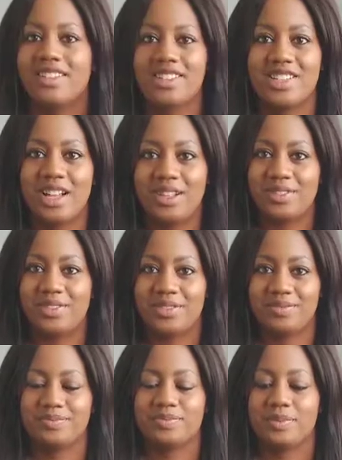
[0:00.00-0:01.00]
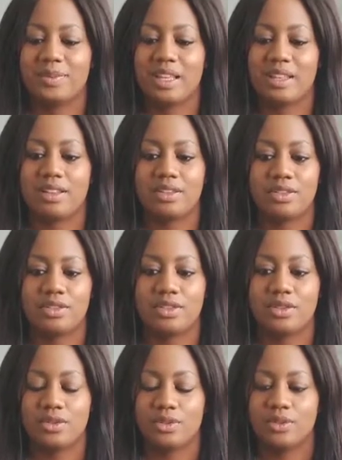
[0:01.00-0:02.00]
yourself
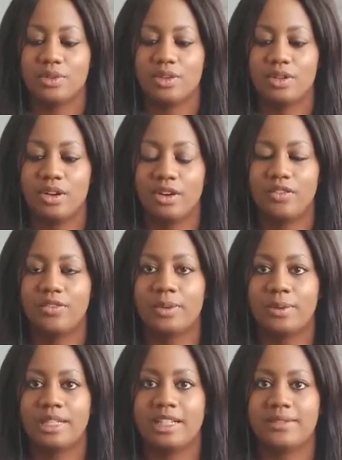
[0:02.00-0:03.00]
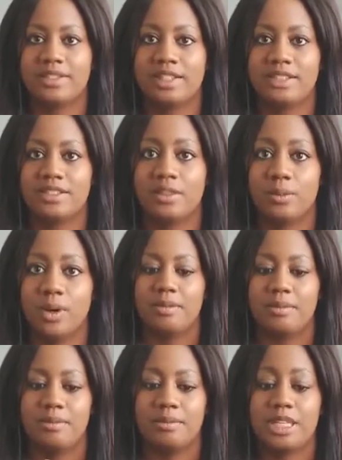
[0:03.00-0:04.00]
to go for whatever it is you
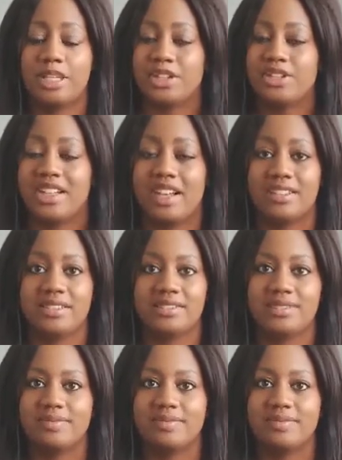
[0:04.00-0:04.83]
want. Be yourself.